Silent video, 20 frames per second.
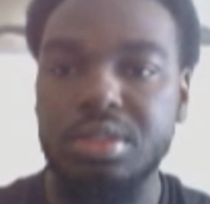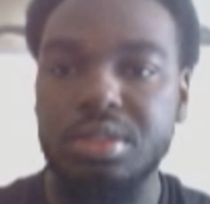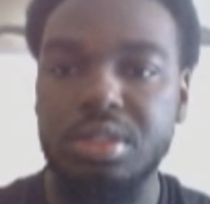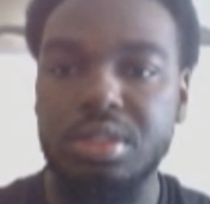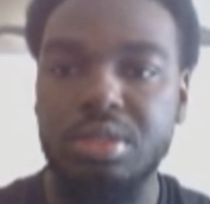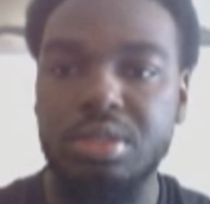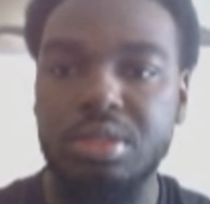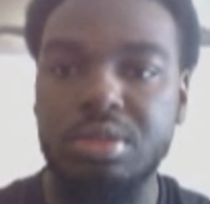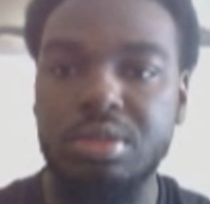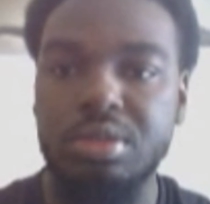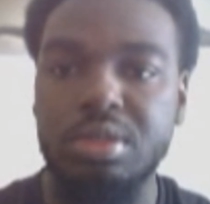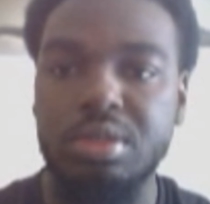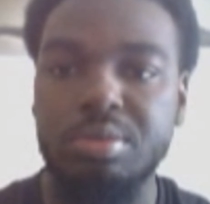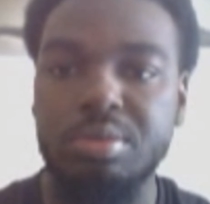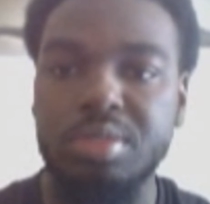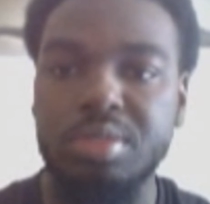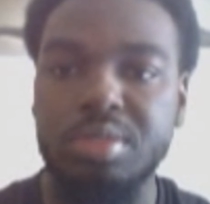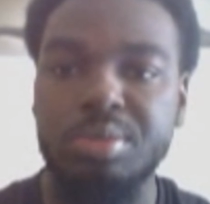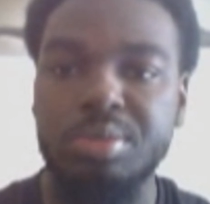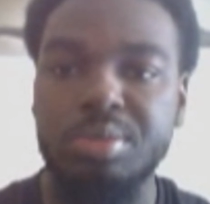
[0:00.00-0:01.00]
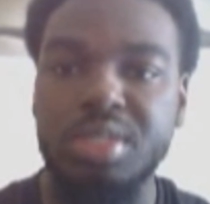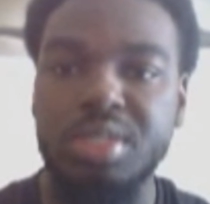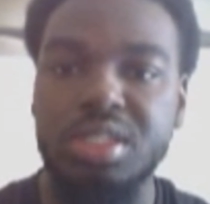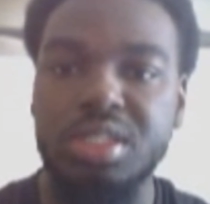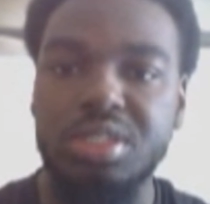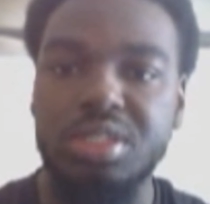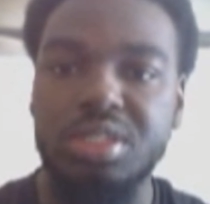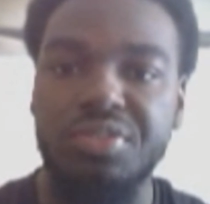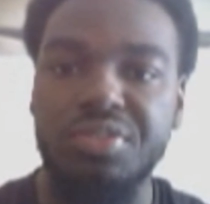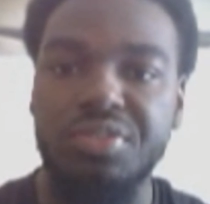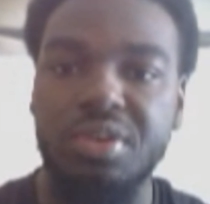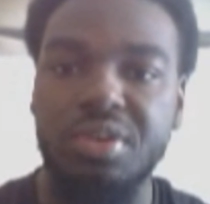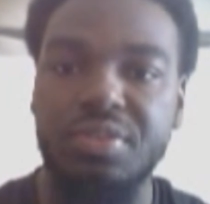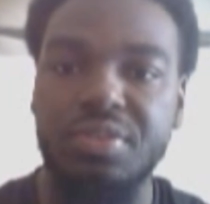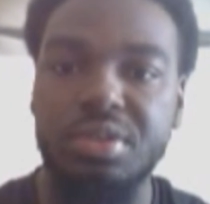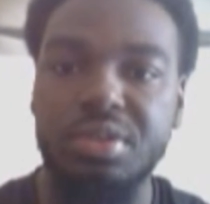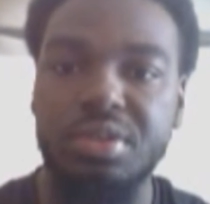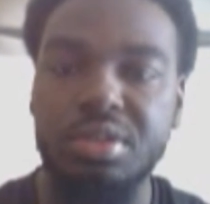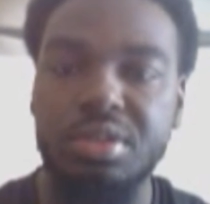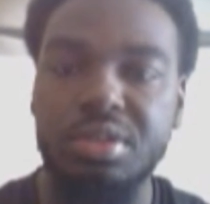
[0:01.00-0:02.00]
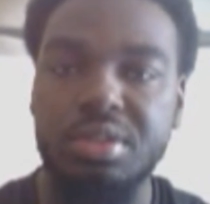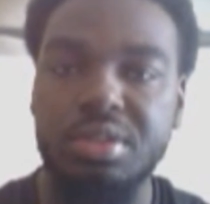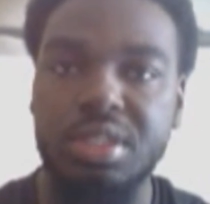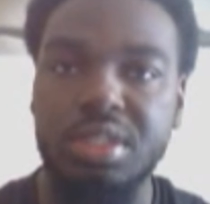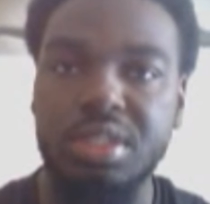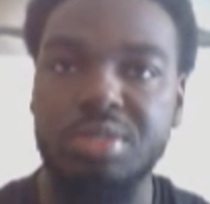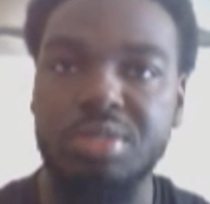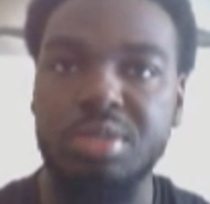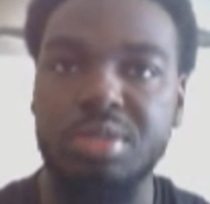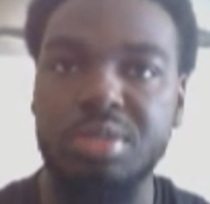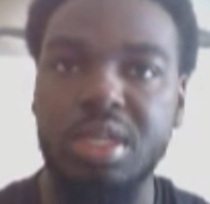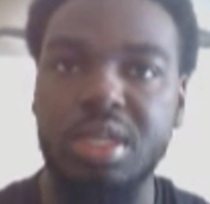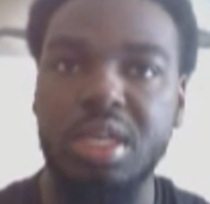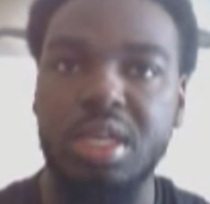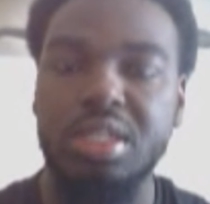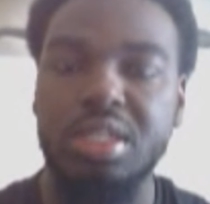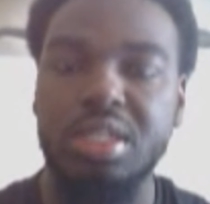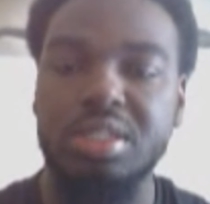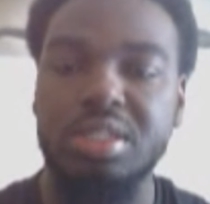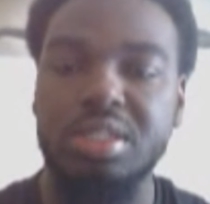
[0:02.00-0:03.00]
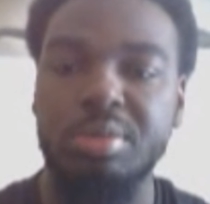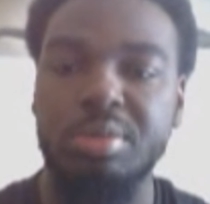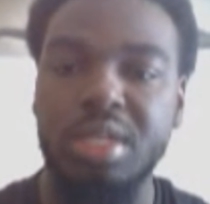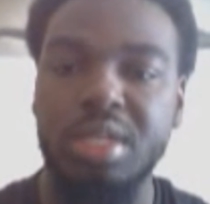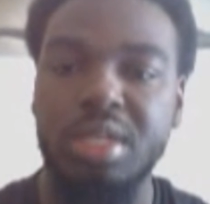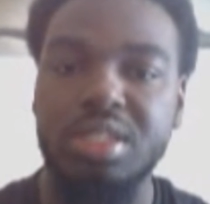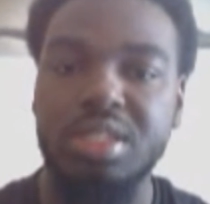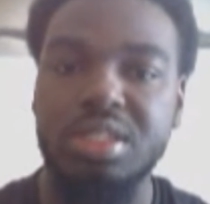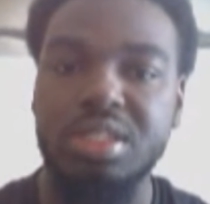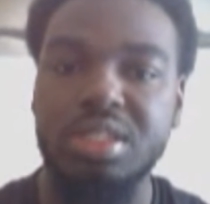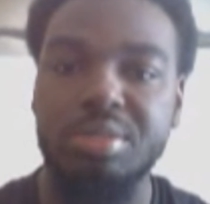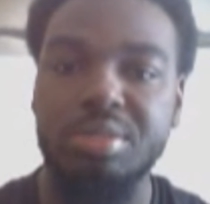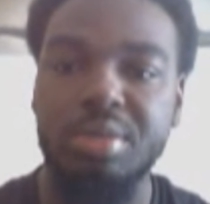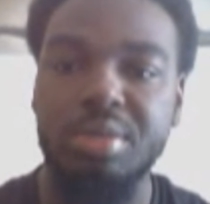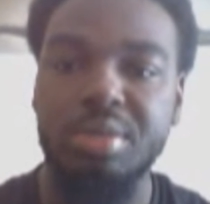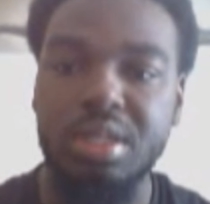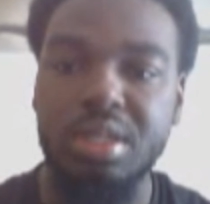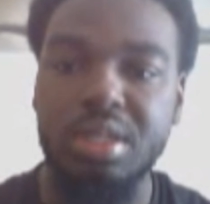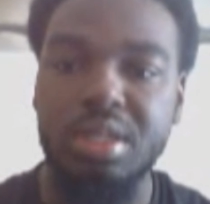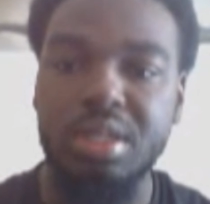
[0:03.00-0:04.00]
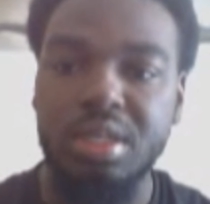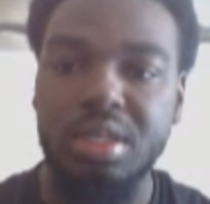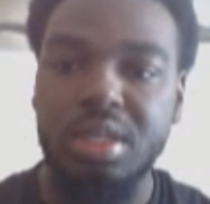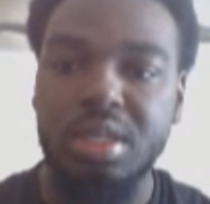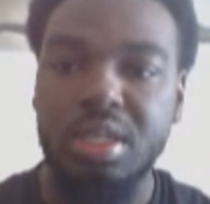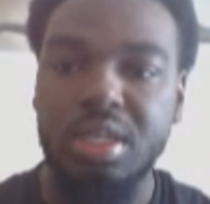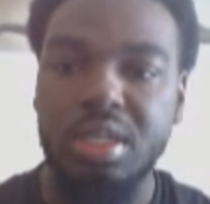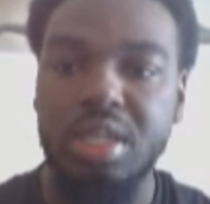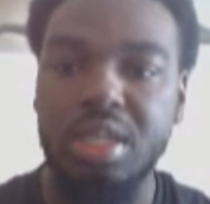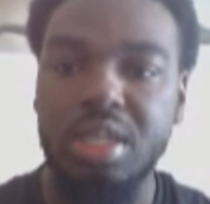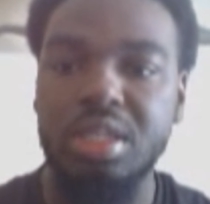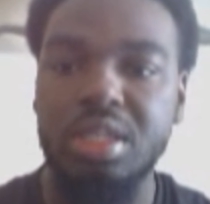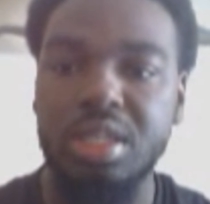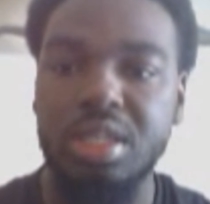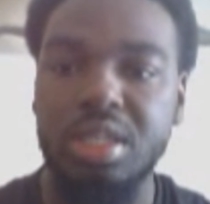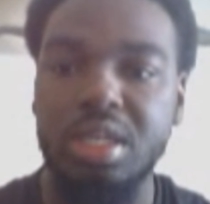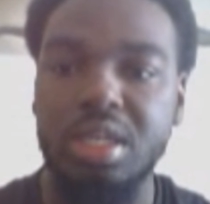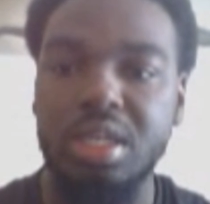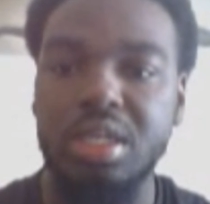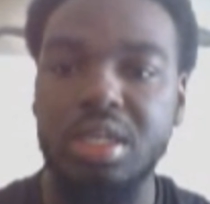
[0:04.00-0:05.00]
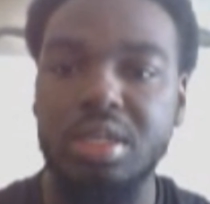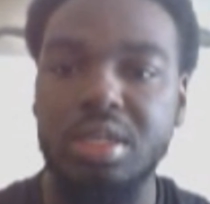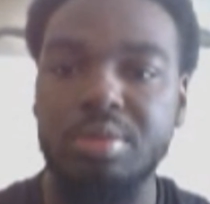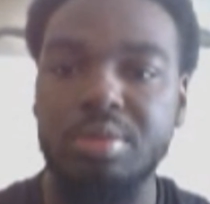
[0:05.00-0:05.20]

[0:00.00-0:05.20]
So Temptations Forever, that's what they kind of symbolizes to me. I think that